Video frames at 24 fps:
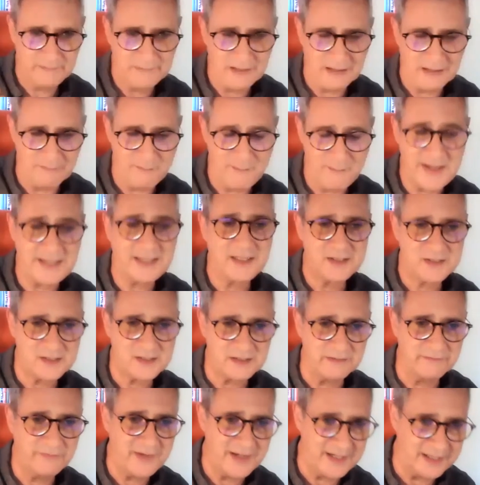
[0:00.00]
mix
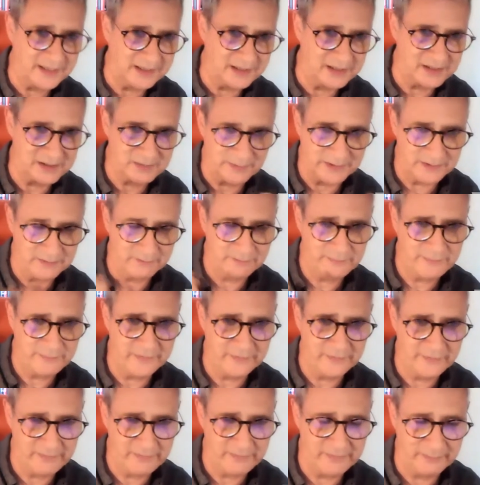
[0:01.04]
of things, but the
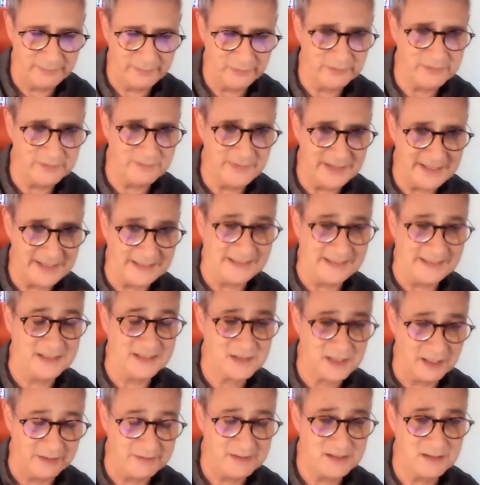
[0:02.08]
point being, it's
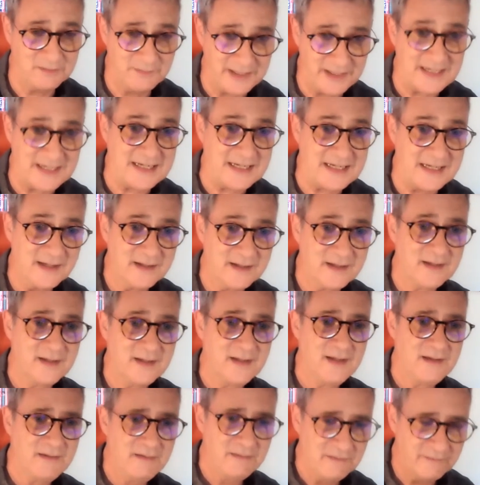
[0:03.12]
going to be
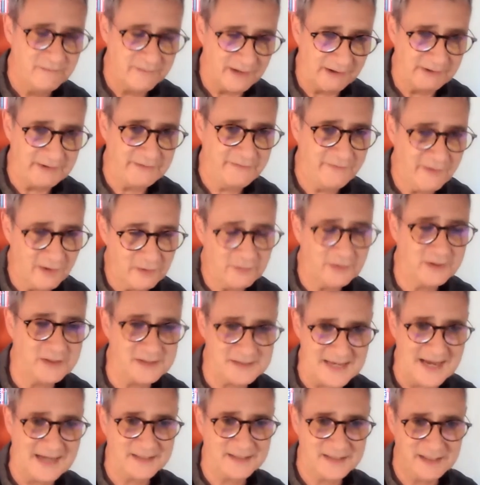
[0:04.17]
very
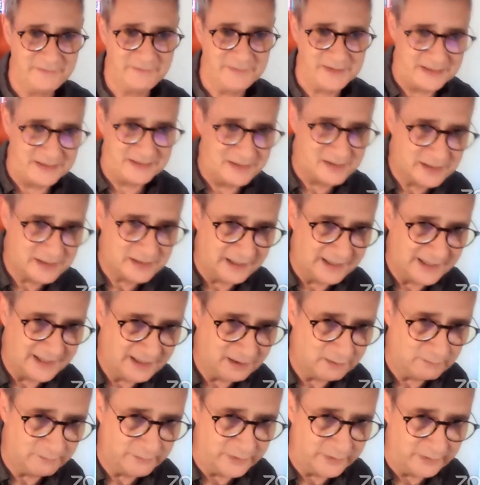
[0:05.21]
focused activity that's going to
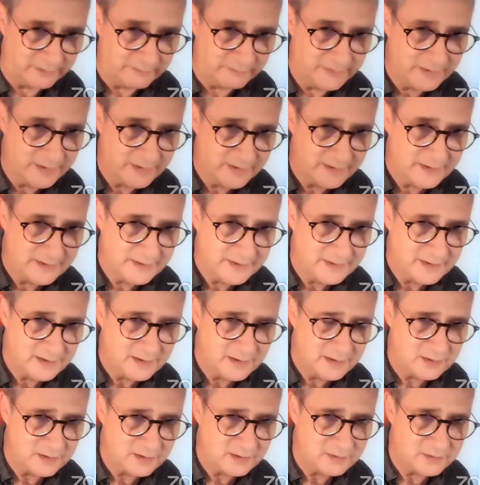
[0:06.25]
help them
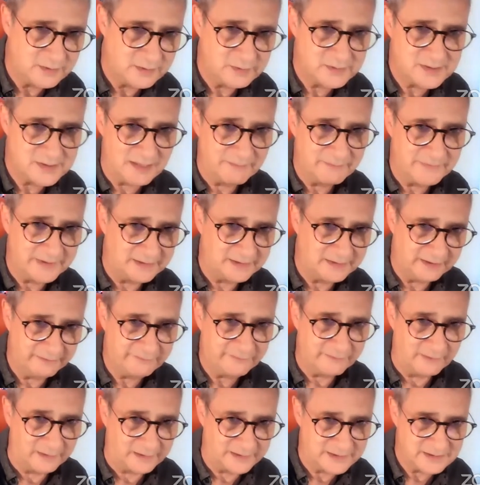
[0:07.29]
do something
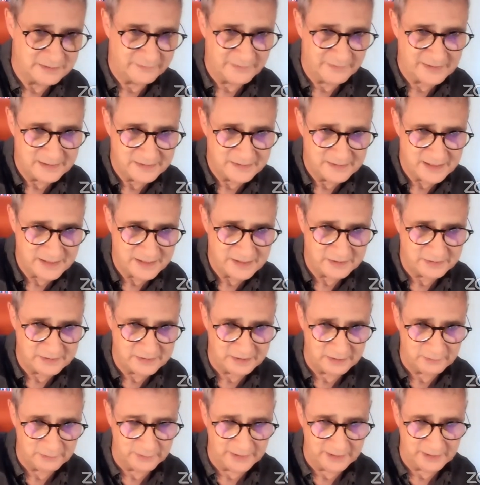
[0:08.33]
different. Because if they continue to
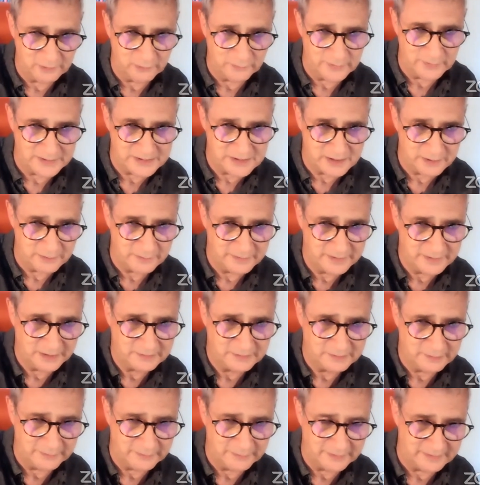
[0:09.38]
do what they always do and
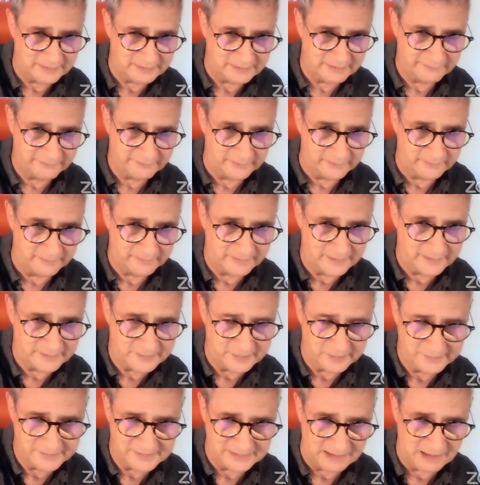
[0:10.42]
don't do anything different, the
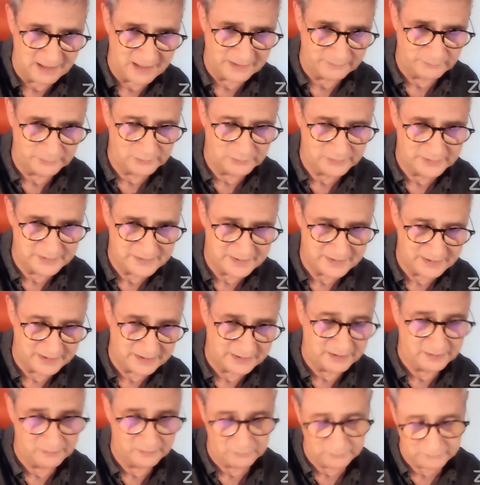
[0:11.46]
dotted line will
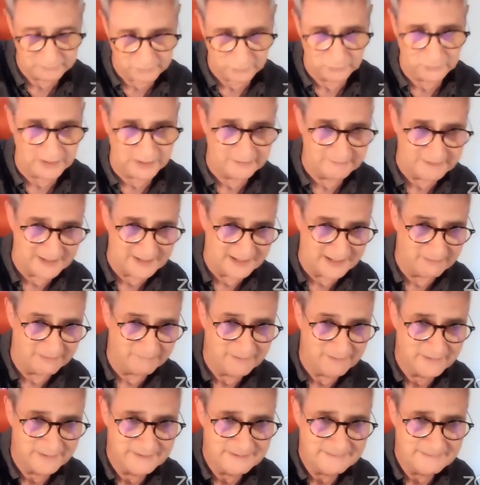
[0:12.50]
continue or go down.
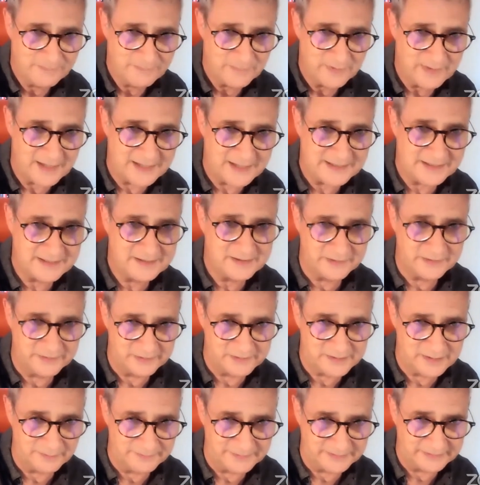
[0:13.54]
They need to
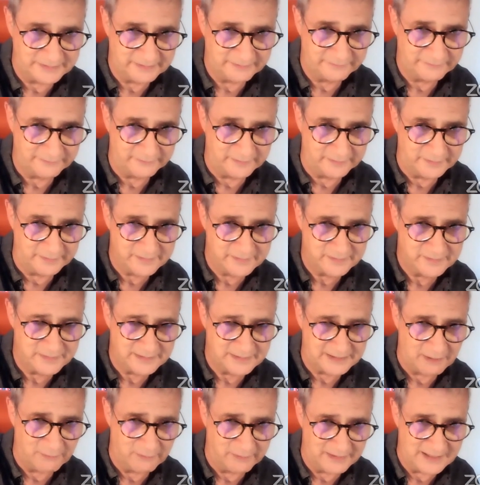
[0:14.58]
do something different to
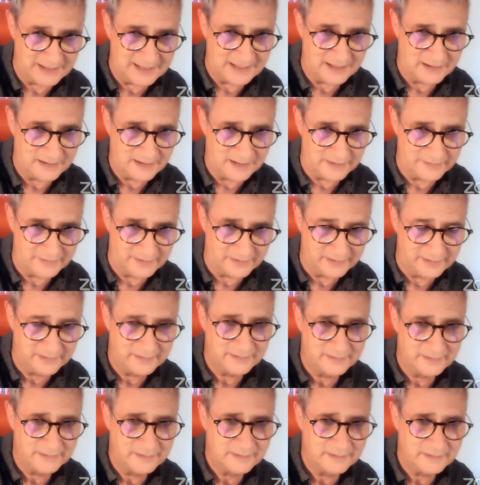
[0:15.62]
go on that other
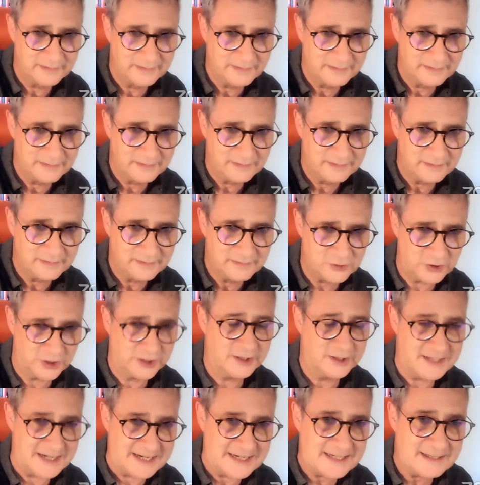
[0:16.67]

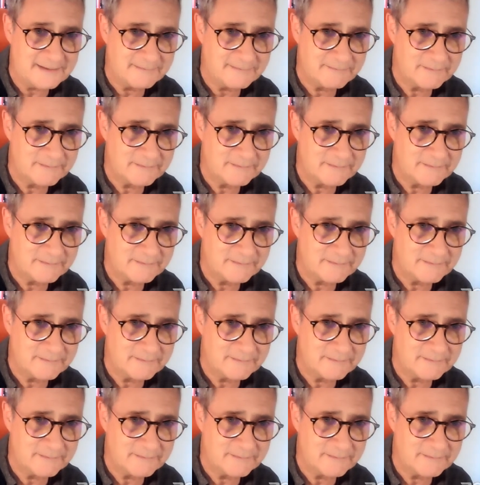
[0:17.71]
journey.